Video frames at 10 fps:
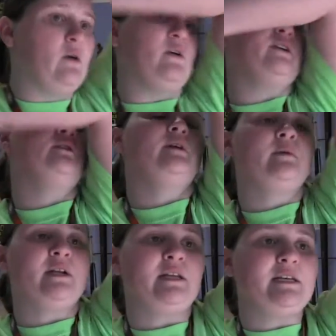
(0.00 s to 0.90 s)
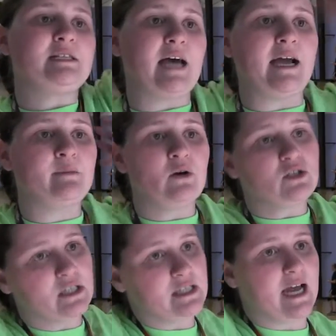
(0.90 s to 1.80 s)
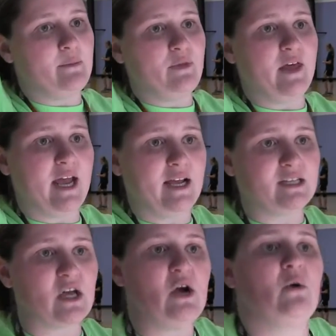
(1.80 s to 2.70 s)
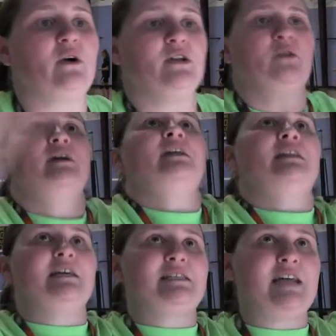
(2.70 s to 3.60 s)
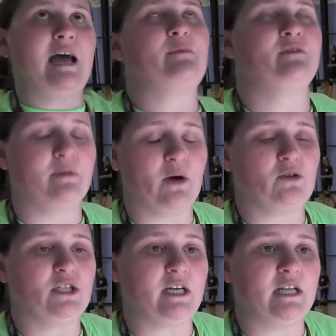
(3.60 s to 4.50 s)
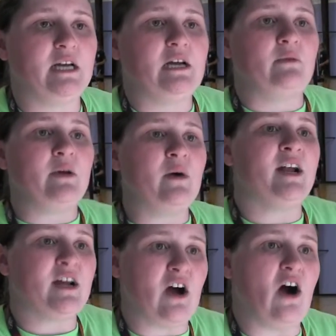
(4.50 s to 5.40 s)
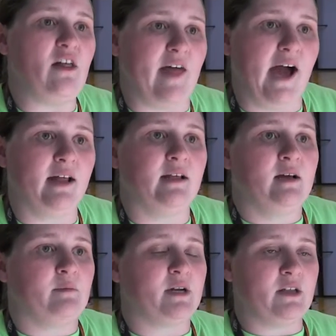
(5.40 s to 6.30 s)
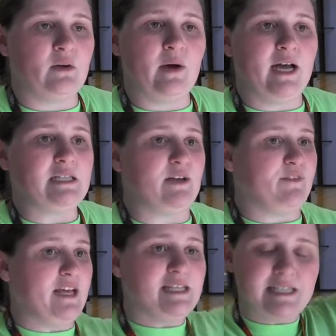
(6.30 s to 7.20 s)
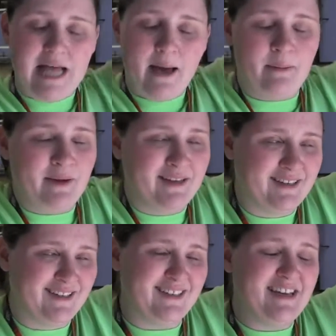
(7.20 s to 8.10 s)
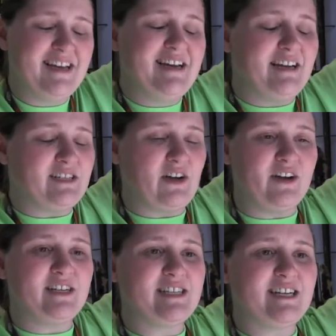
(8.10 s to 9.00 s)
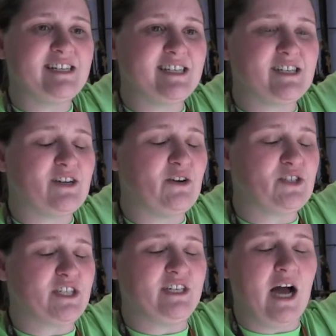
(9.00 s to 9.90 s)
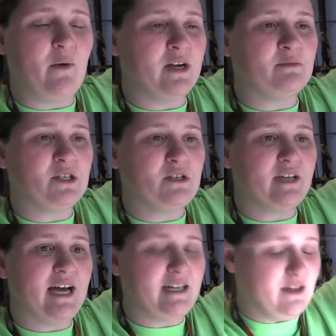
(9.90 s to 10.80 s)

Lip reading: or doing one of these side motion type things, or doing this type of a motion. We want to call that. But otherwise, if they slap, as hard as that is as a coach to not want them to do that,